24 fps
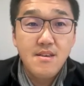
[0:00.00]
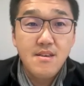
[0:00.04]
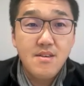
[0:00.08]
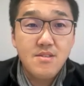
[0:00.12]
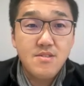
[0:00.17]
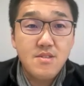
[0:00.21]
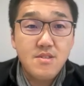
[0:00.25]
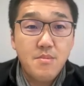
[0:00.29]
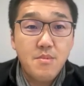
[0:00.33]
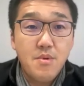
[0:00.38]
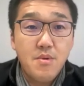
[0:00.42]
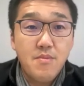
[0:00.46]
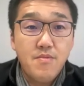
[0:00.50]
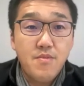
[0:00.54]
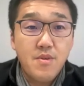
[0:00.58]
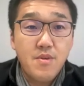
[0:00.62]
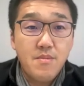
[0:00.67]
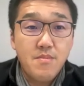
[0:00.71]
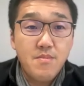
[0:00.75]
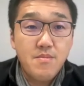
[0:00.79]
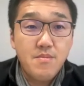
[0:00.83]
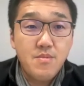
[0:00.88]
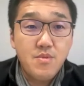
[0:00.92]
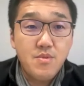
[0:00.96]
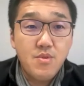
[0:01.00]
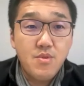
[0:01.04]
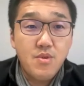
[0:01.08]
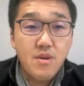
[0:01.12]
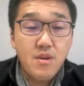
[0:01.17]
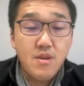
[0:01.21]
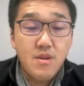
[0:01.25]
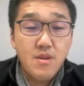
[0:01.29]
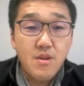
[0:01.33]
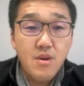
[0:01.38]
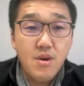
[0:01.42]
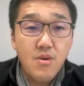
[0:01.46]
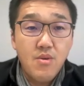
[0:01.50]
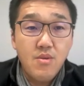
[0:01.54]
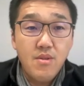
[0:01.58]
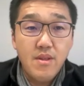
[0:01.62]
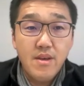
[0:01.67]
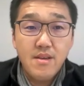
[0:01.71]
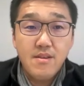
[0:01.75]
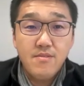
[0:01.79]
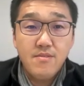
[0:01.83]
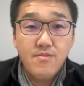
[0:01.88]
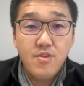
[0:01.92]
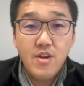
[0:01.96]
Some of them you already know,
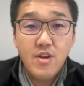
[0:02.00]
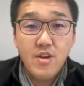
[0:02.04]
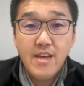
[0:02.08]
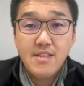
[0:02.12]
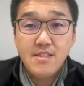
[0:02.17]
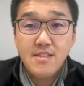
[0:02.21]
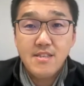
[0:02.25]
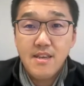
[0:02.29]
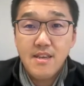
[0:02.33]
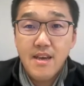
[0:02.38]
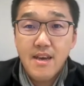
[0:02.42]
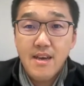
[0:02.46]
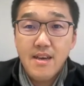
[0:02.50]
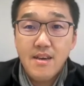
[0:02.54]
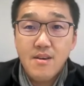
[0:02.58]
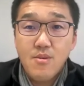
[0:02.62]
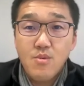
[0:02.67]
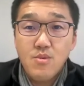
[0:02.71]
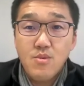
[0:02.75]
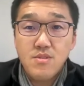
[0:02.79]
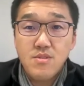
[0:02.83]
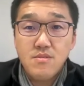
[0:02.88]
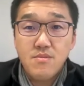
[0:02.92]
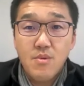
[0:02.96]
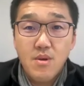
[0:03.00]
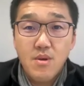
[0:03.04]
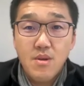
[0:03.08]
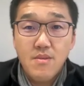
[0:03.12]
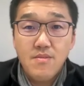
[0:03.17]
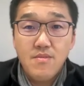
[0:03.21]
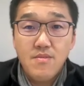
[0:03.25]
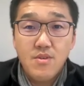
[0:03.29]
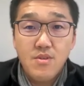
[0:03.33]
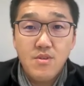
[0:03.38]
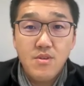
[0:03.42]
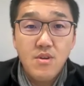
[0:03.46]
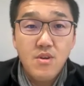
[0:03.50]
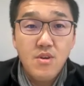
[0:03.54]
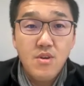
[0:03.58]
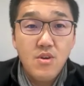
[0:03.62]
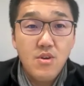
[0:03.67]
like Vertex AI was one of the